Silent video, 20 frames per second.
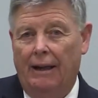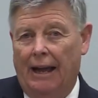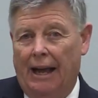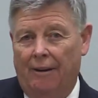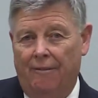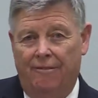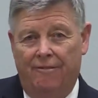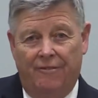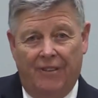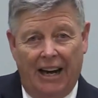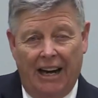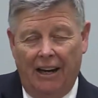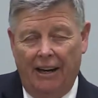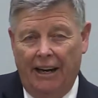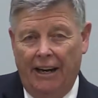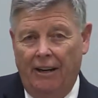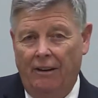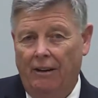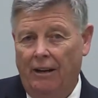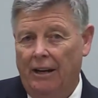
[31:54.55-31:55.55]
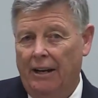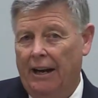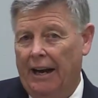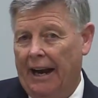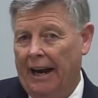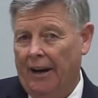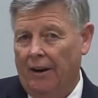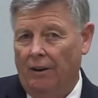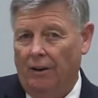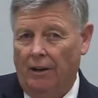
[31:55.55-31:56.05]
and feeling
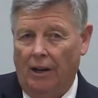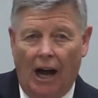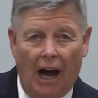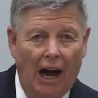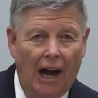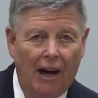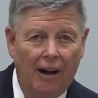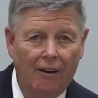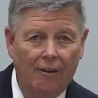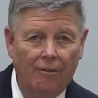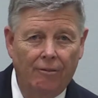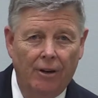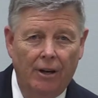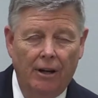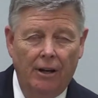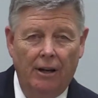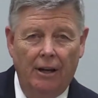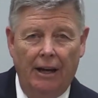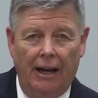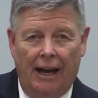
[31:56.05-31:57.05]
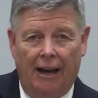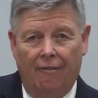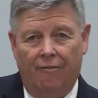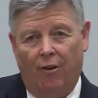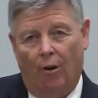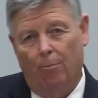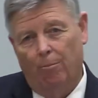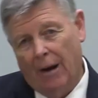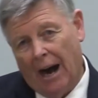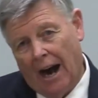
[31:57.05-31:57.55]
and love and
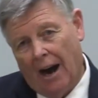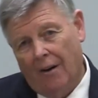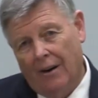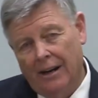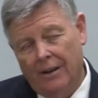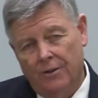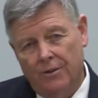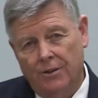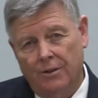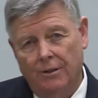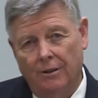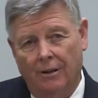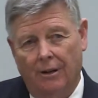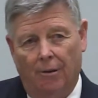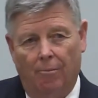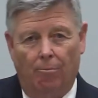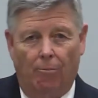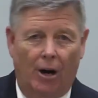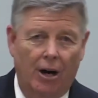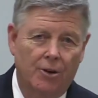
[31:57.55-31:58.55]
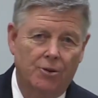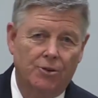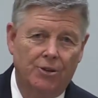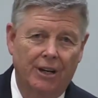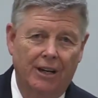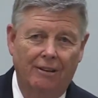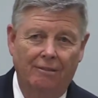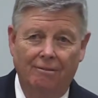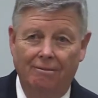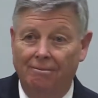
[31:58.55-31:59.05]
forbearance and
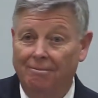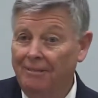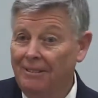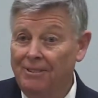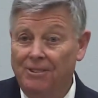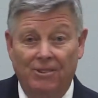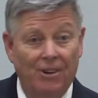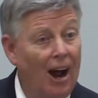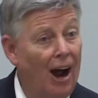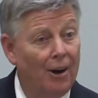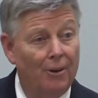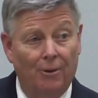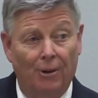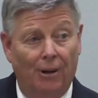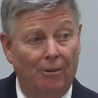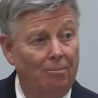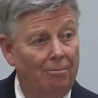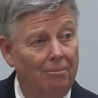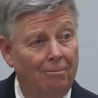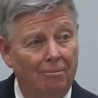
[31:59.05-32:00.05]
mercy is doctrine.